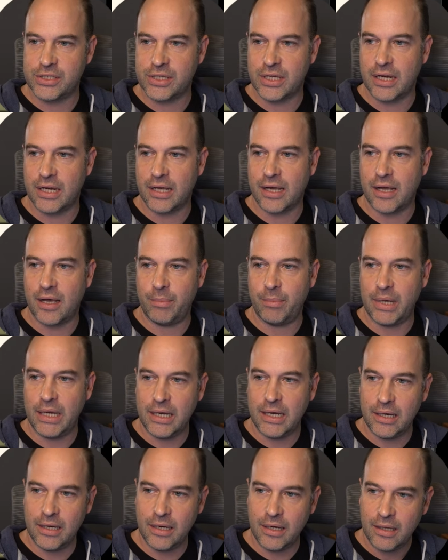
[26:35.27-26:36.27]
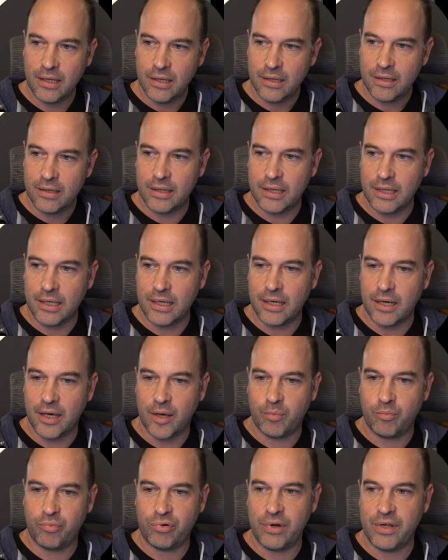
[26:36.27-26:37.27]
are going to come in. The
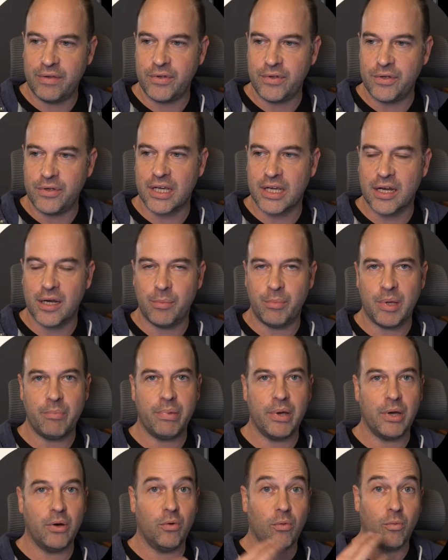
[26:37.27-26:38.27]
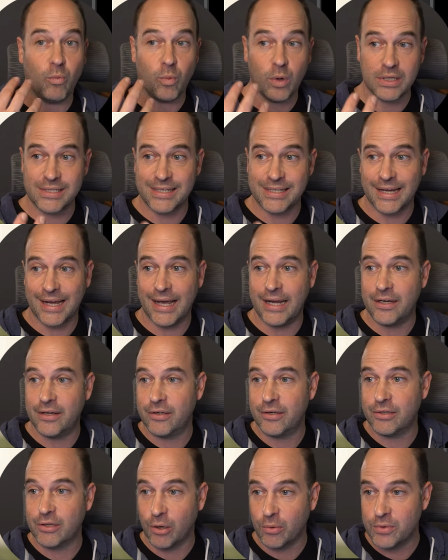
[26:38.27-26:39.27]
previews are going to be built. Once again,
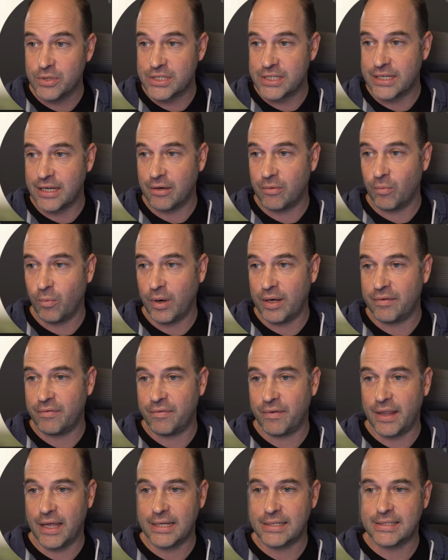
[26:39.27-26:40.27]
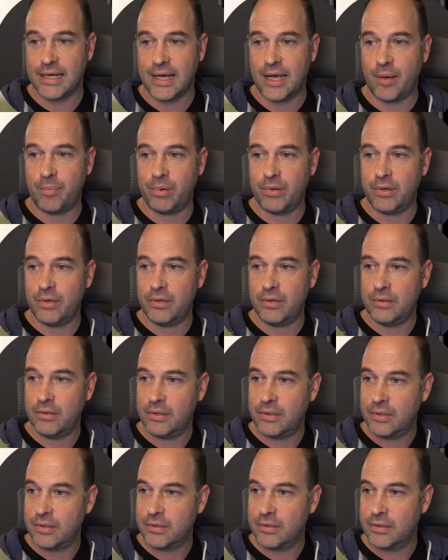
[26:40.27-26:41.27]
don't sit and wait for that to happen.
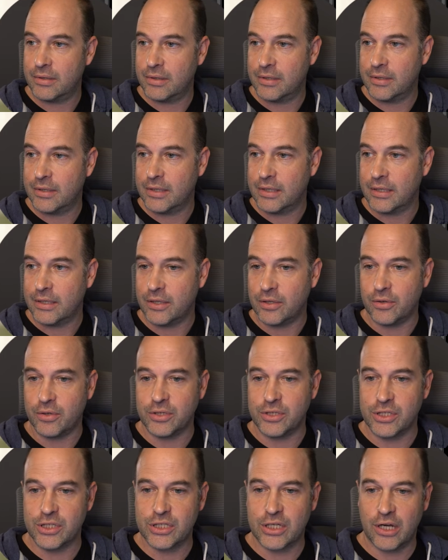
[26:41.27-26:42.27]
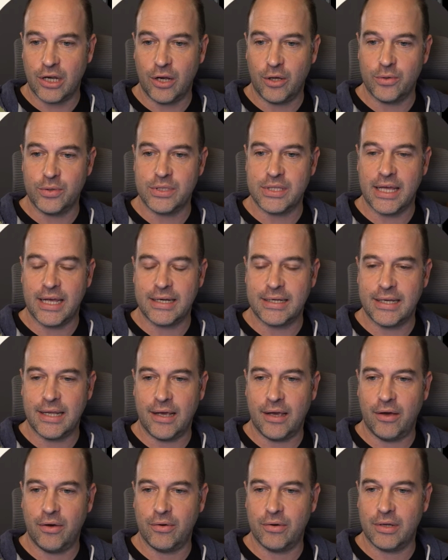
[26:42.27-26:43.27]
You can just close that
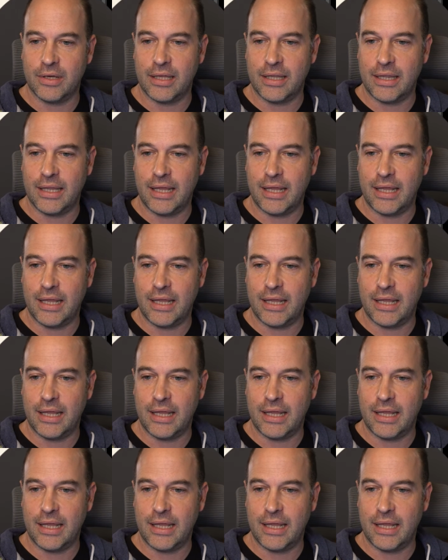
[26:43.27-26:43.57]
down. And